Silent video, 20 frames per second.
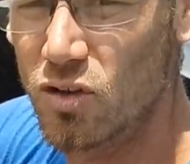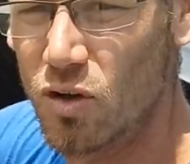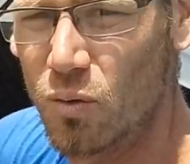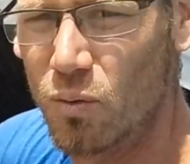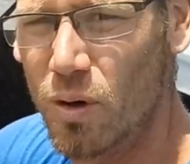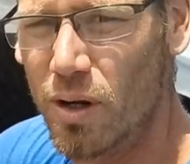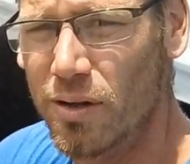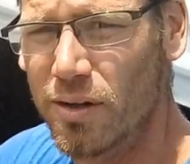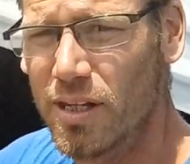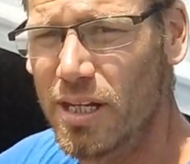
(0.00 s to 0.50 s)
to
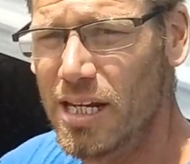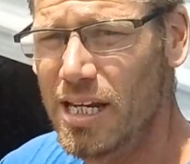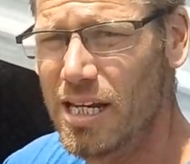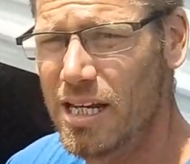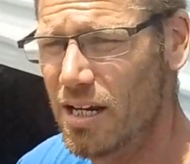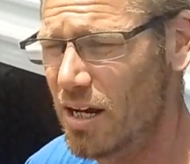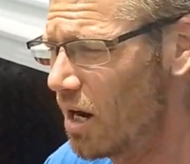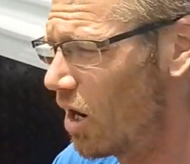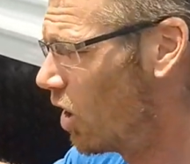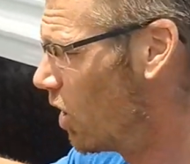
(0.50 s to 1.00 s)
run
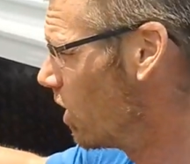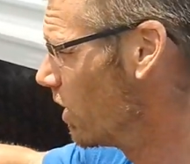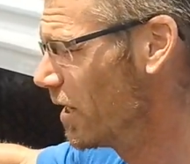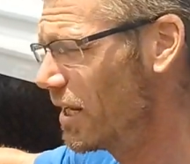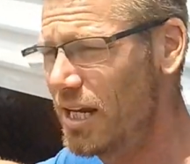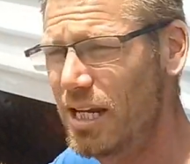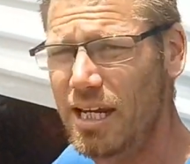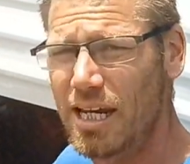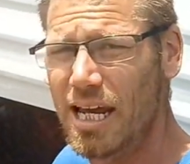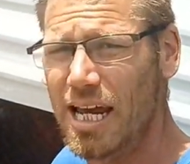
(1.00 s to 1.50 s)
the
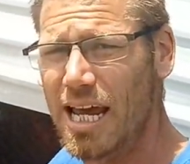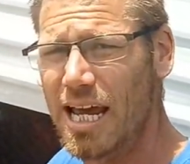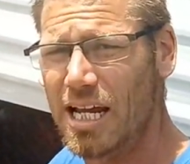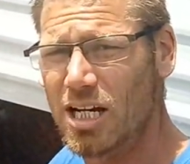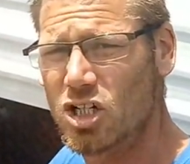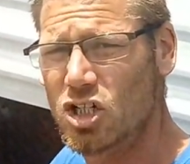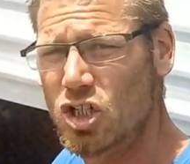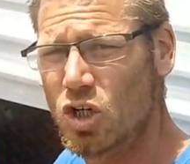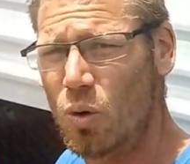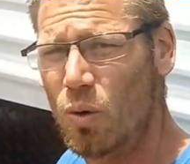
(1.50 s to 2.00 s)
awning
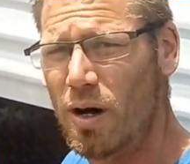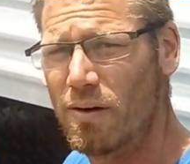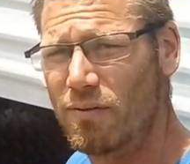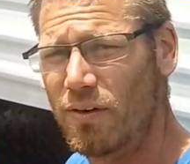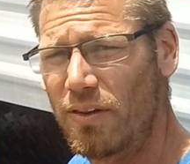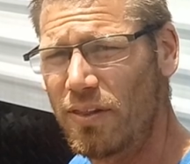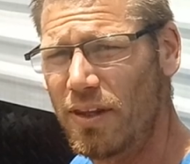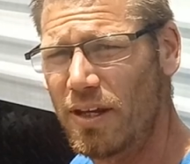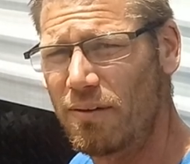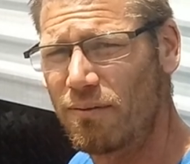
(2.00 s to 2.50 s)
and show
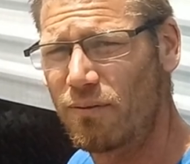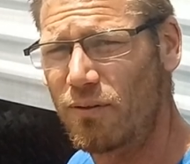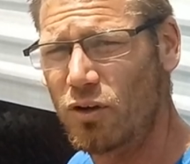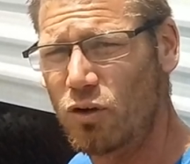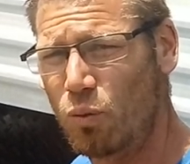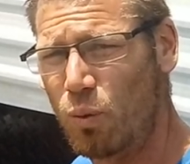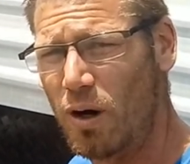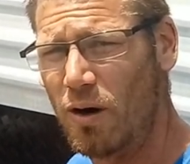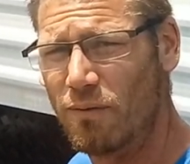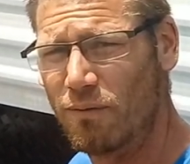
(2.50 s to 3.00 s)
everything for
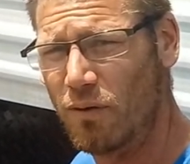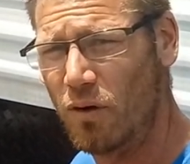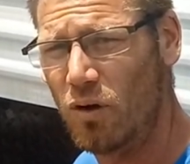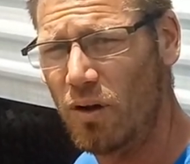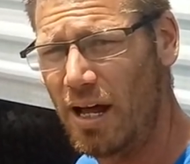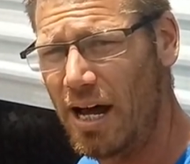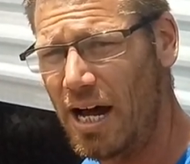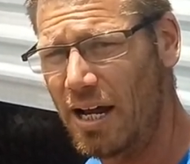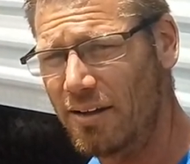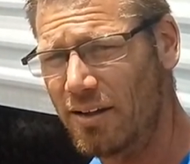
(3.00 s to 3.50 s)
12
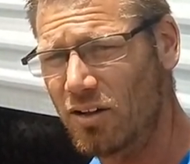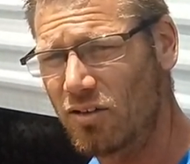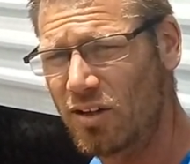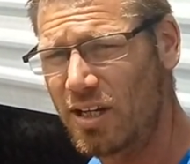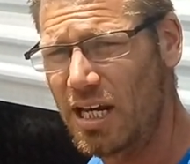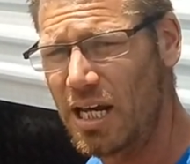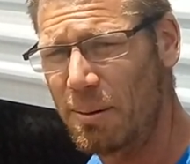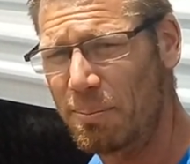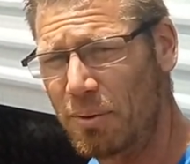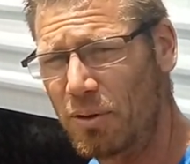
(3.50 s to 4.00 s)
volt on this
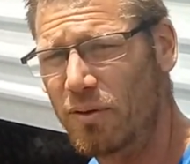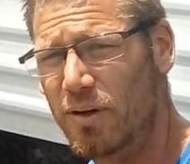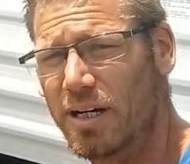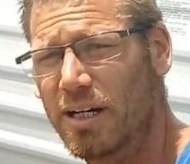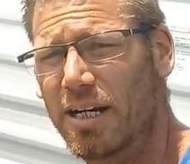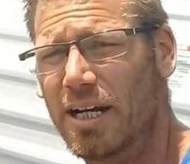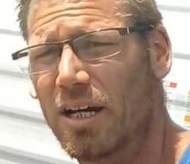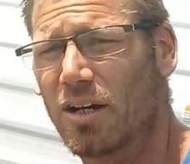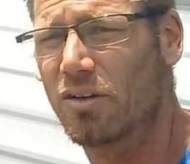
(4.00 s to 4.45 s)
camper right now.